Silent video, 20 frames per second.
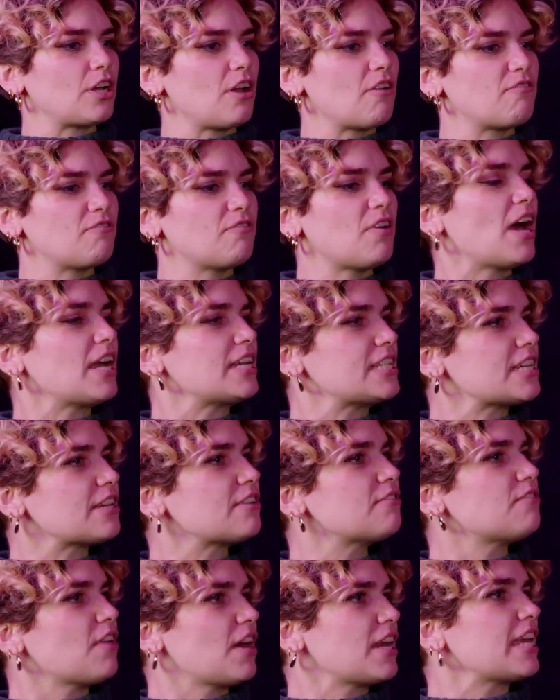of finding
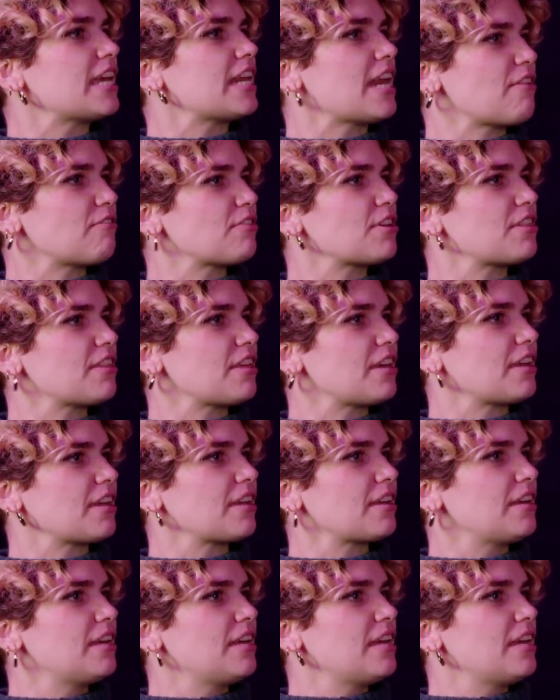funny in everything